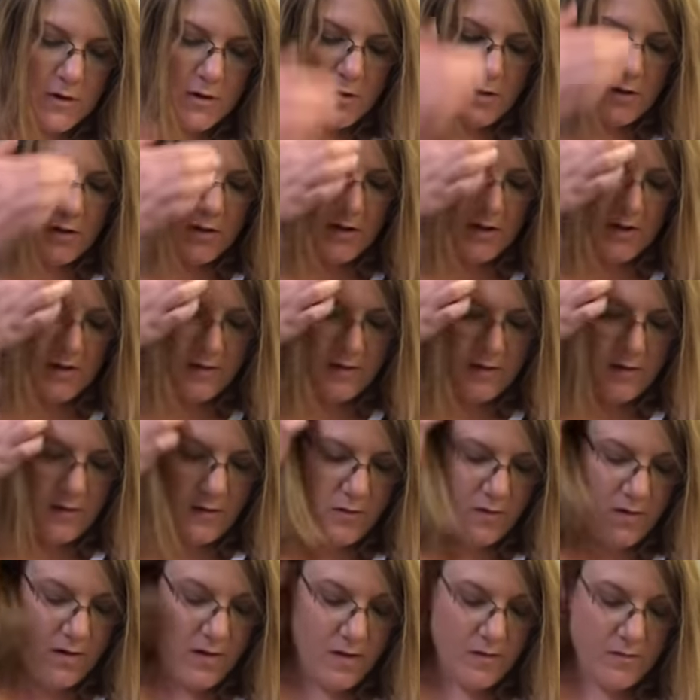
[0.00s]
All right, guys.
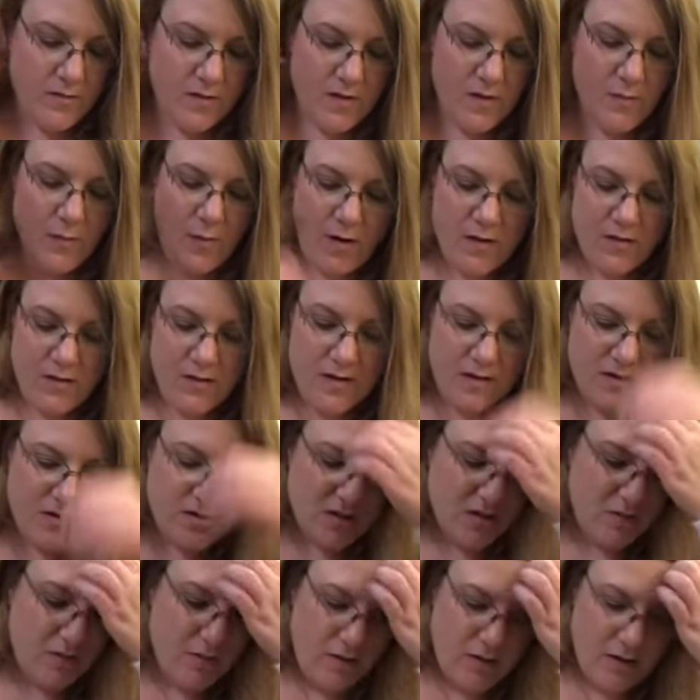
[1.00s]
So, this box is
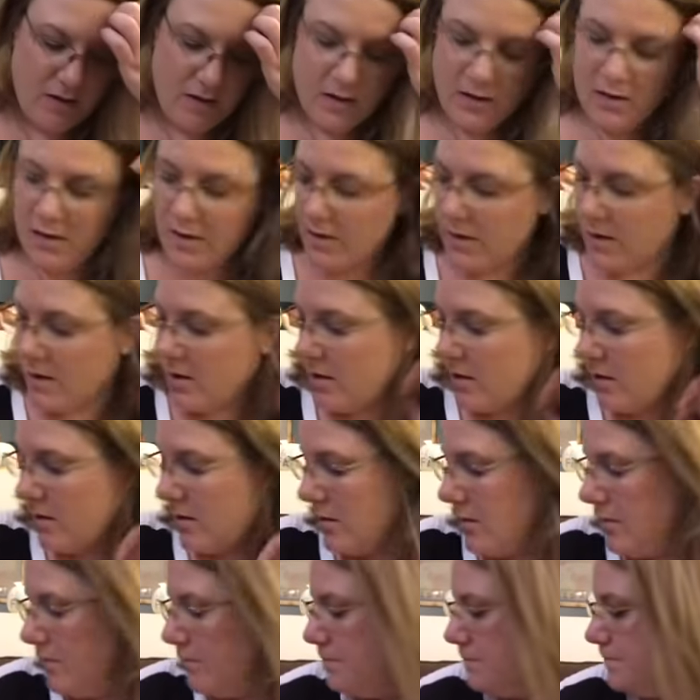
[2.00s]
actually really good.
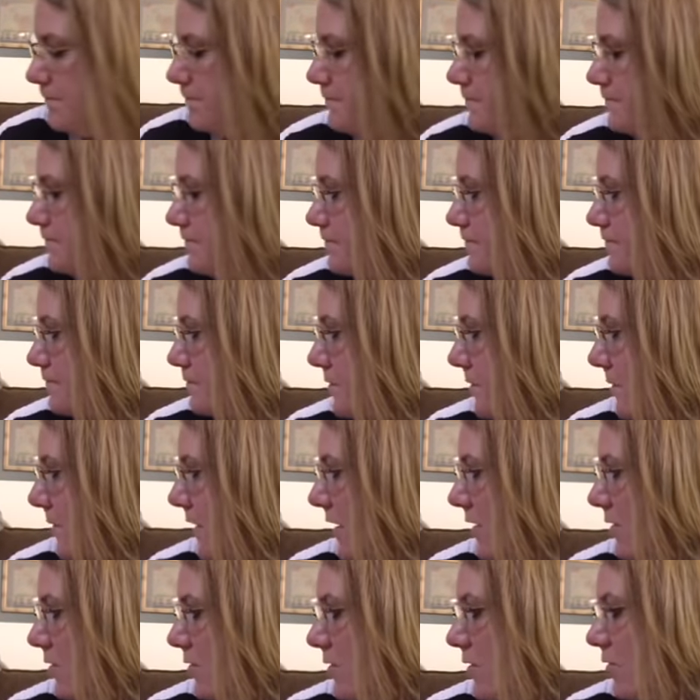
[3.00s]
I
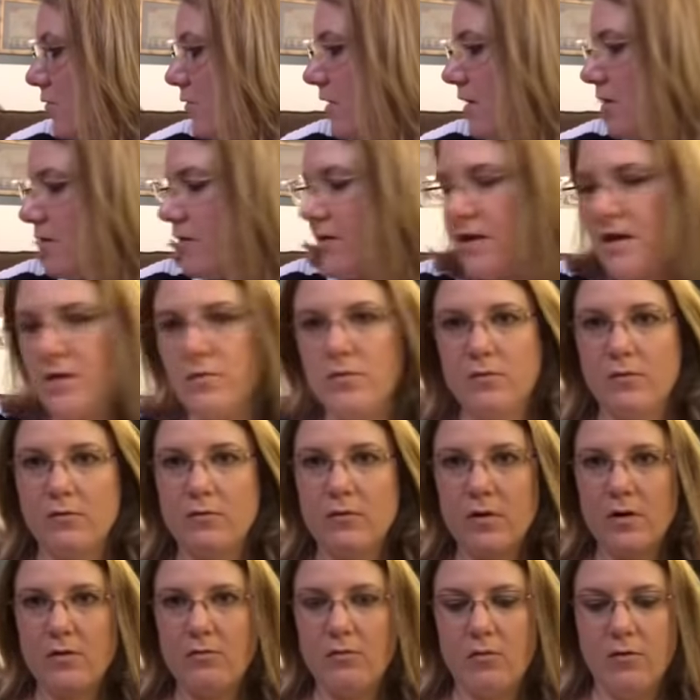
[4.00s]
don't know what I'll keep or
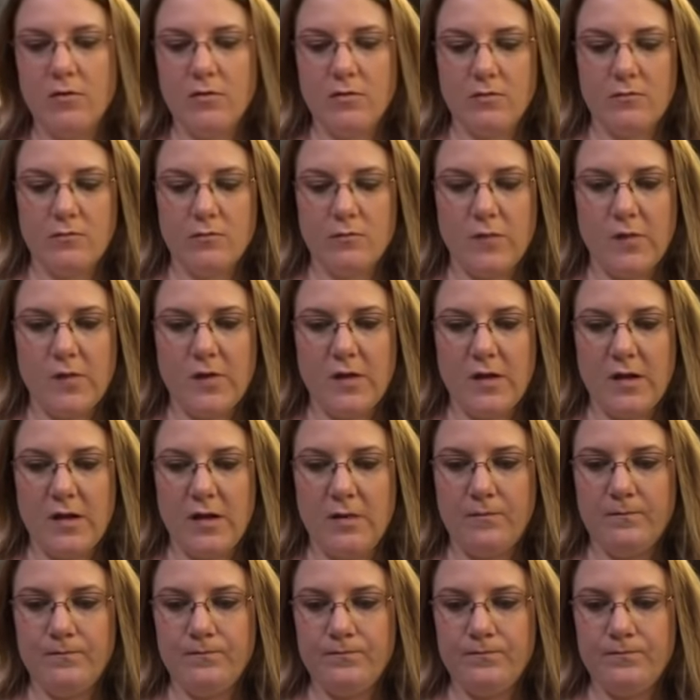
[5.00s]
what I won't. Let's see.